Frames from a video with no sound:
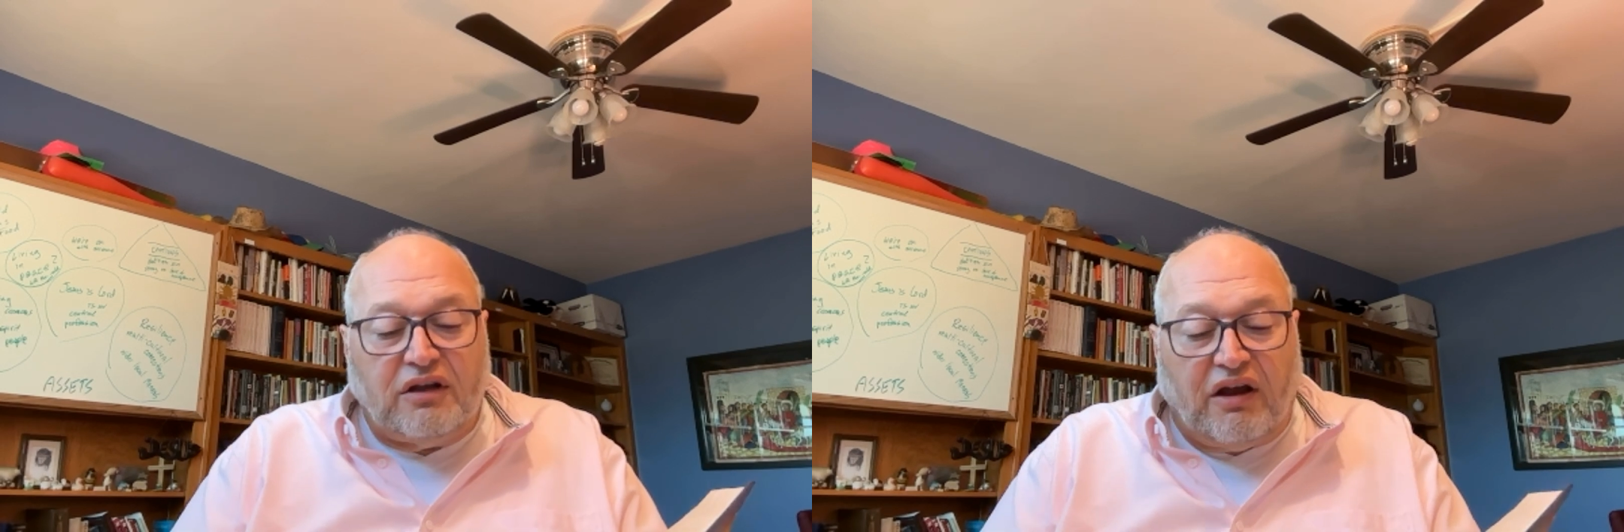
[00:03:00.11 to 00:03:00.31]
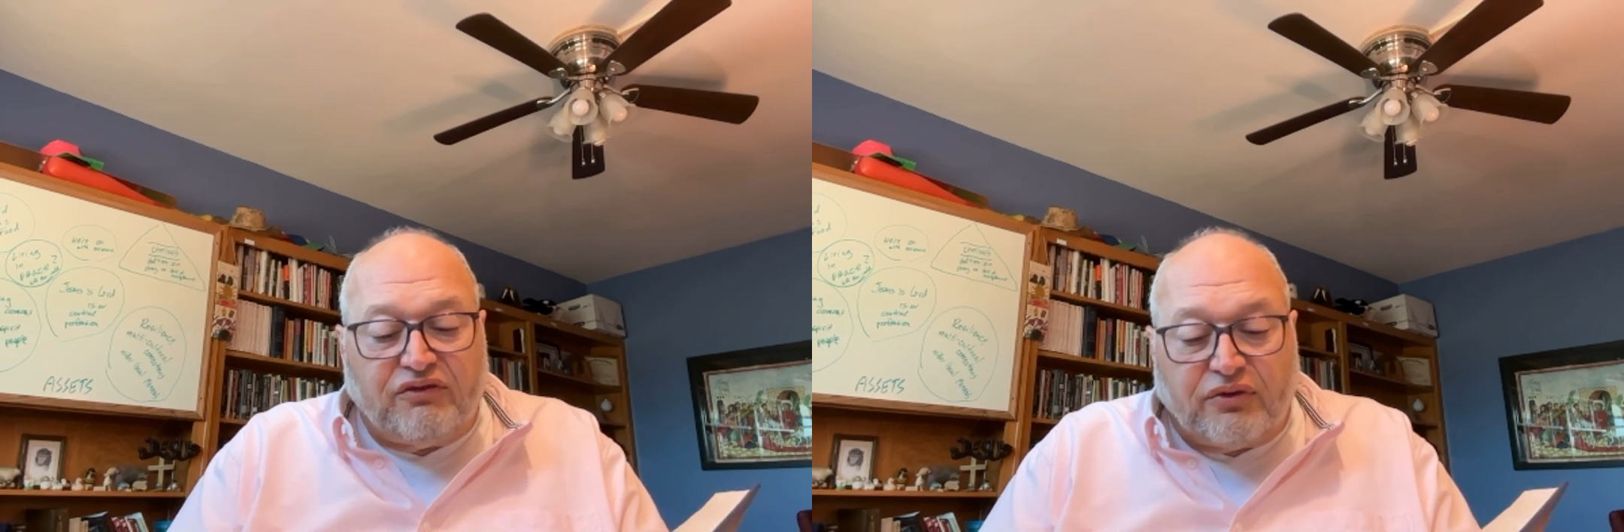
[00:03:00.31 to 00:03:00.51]

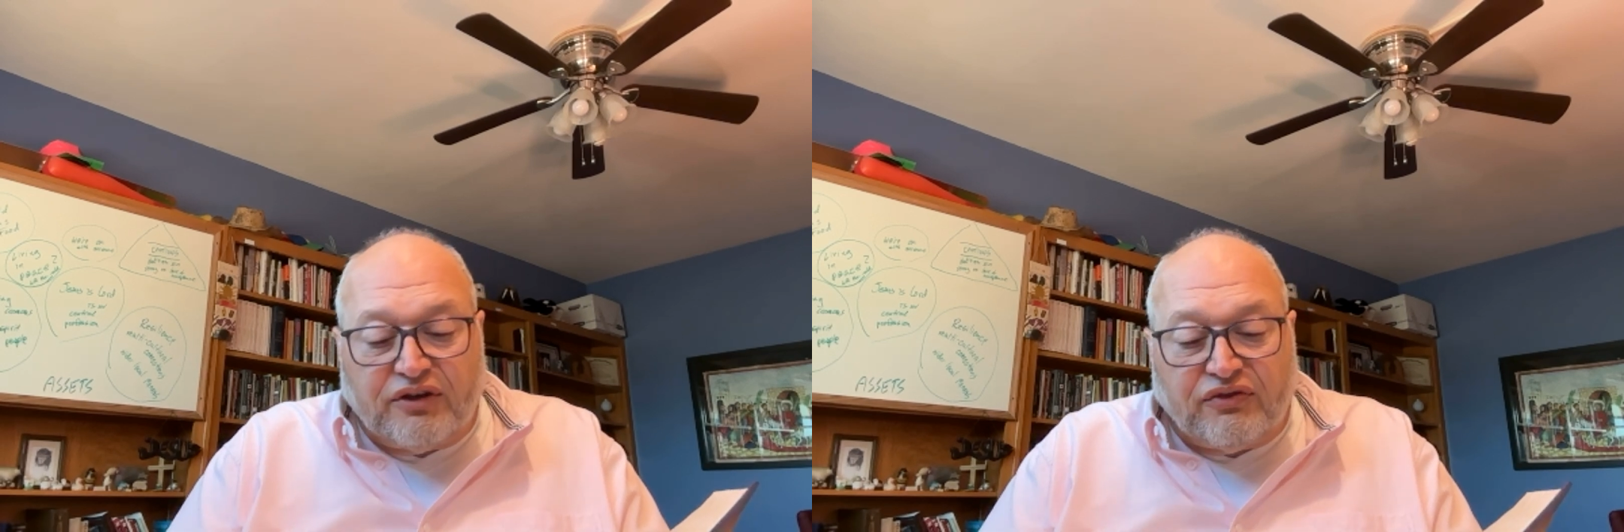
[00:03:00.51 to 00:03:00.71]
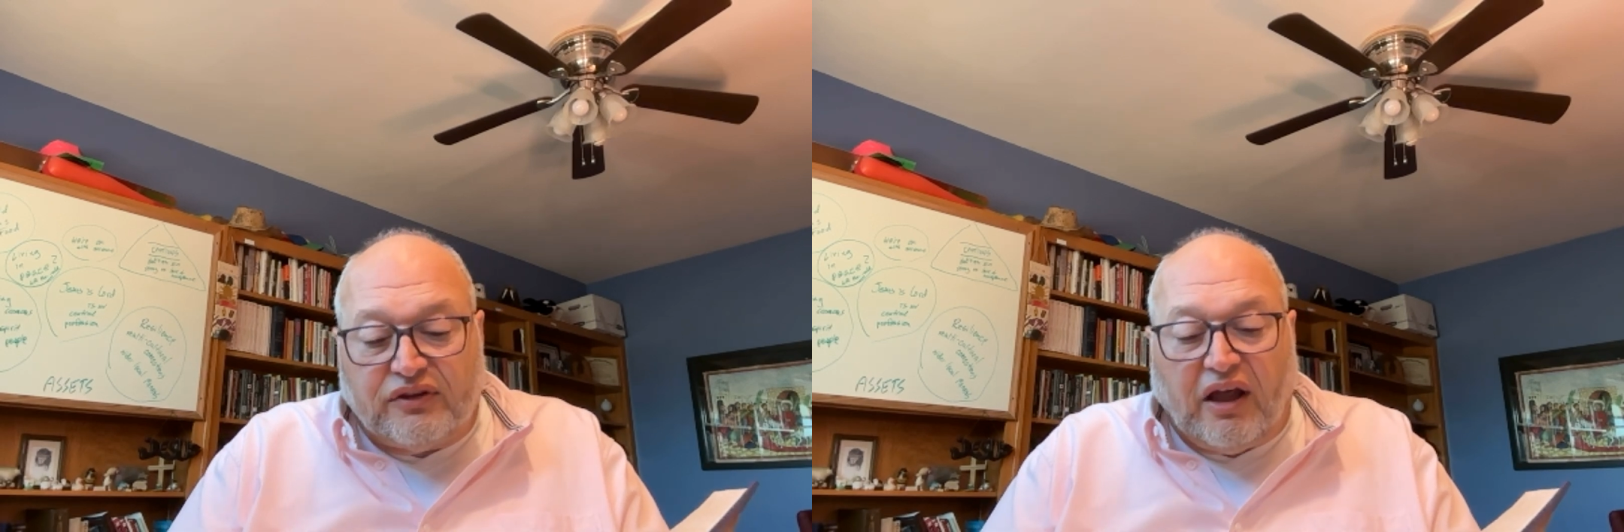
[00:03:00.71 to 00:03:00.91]
love
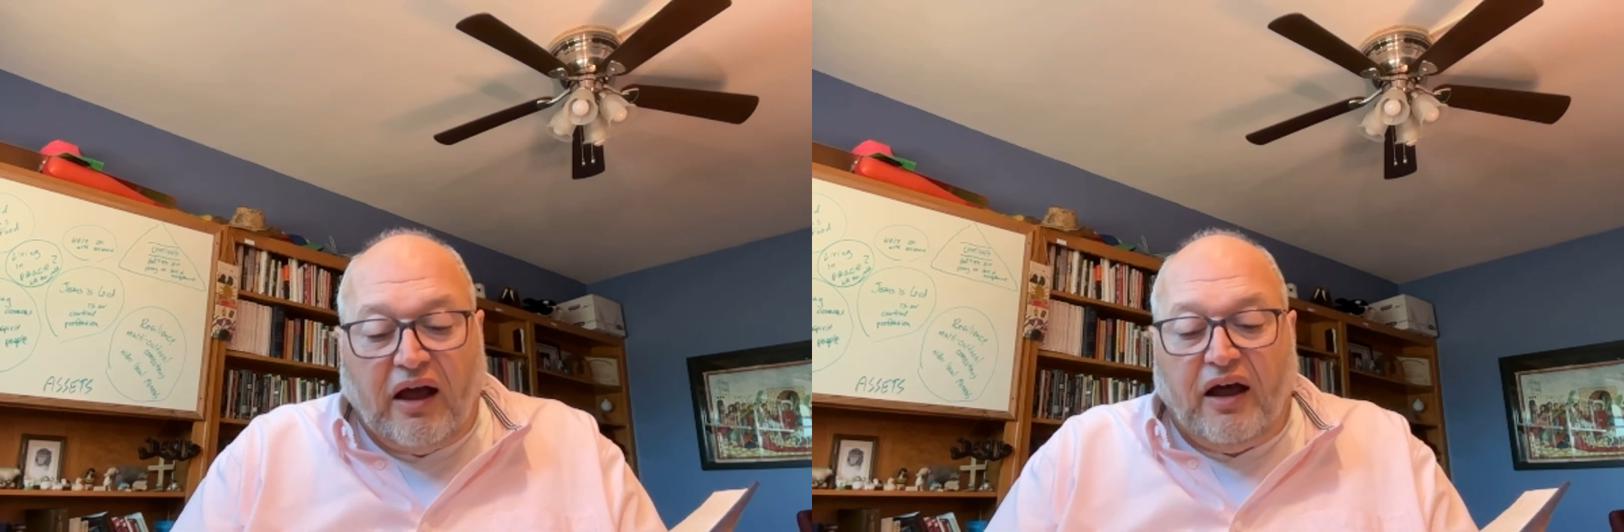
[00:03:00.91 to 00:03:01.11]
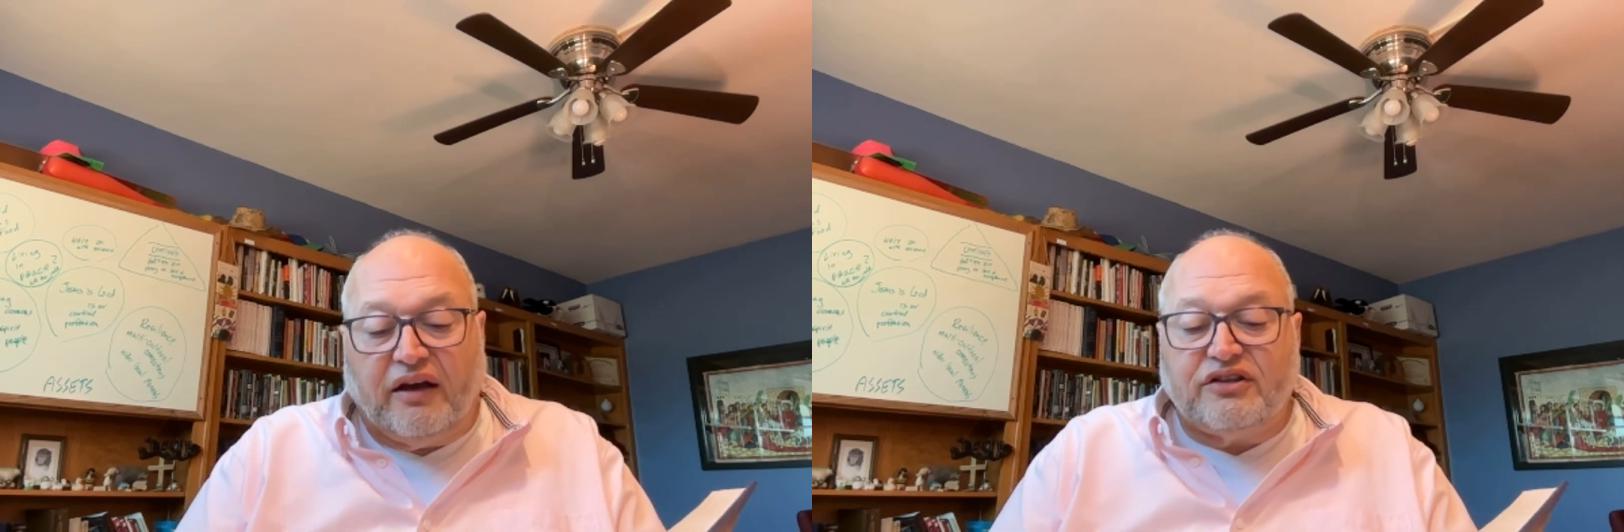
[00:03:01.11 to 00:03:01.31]

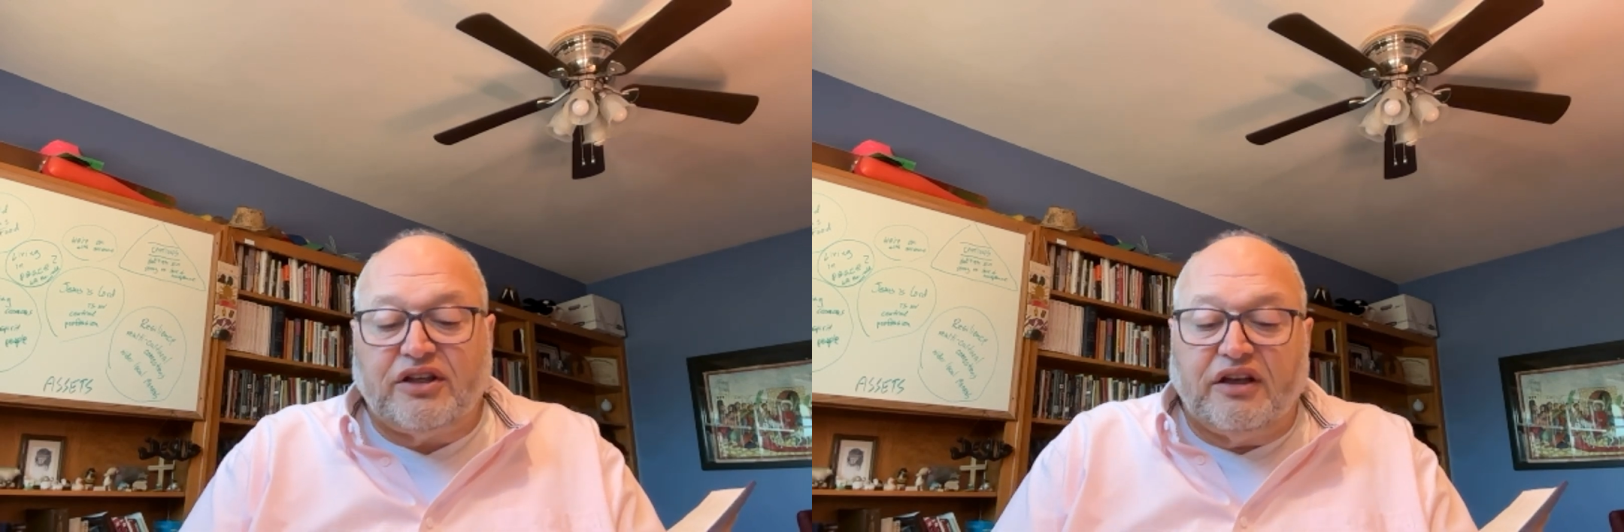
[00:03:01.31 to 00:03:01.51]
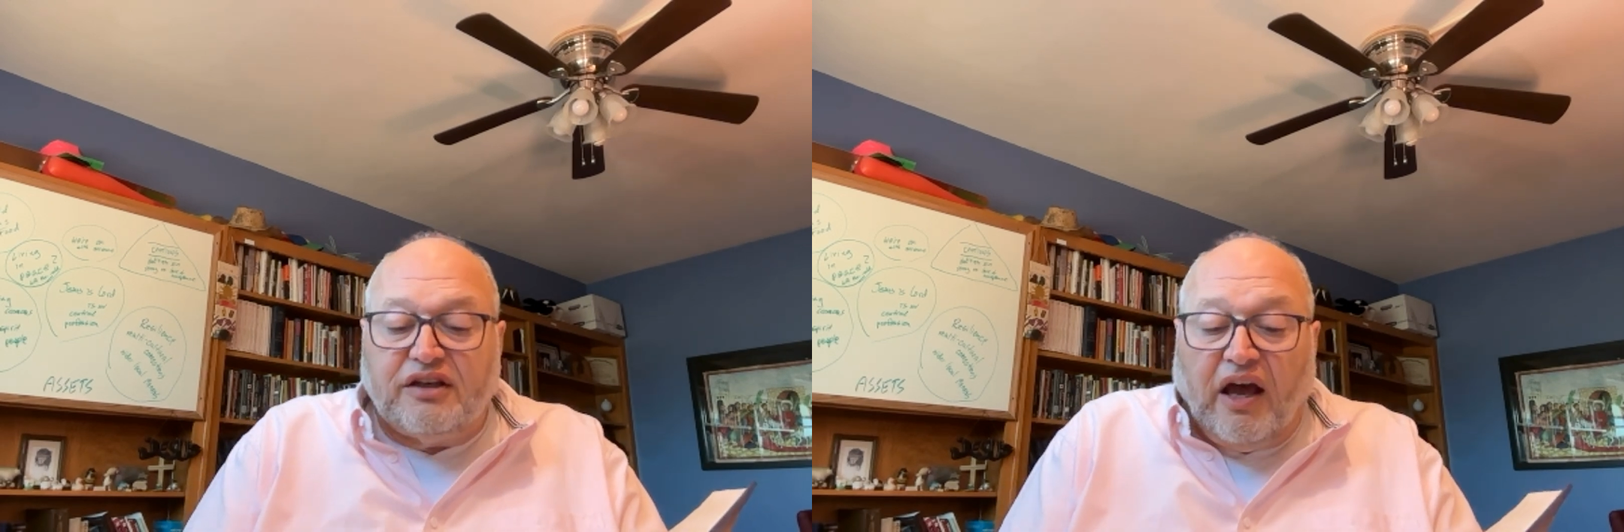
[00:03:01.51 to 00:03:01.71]

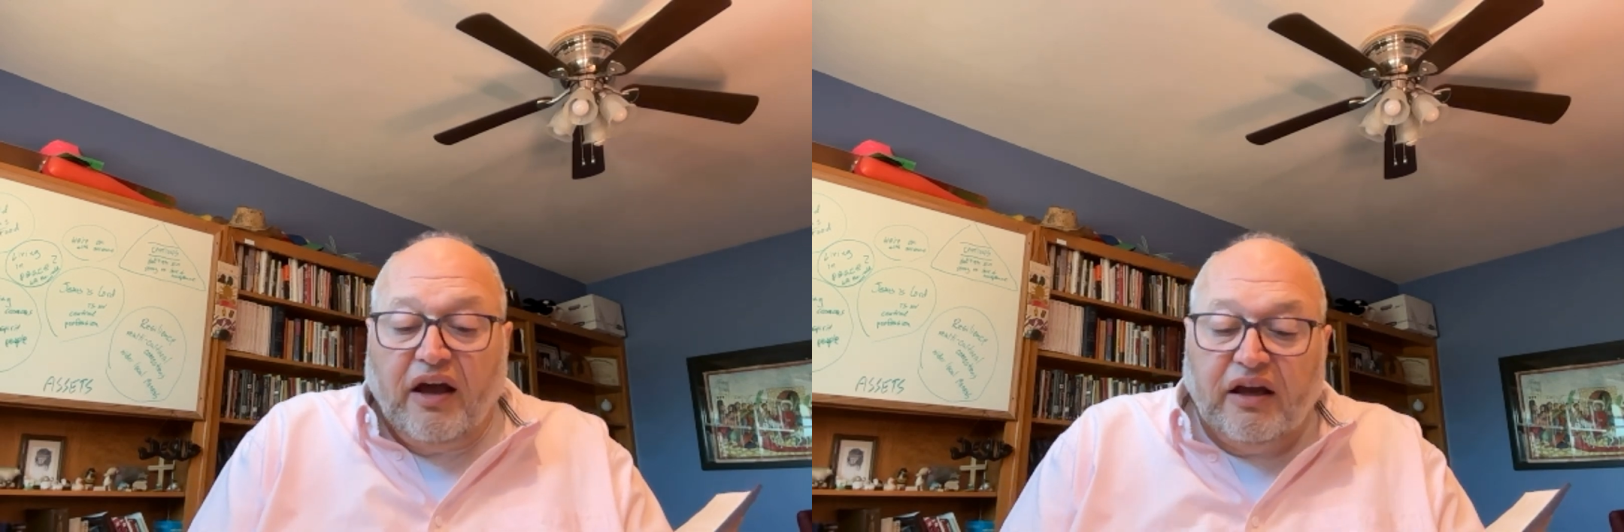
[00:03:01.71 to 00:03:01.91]
reflected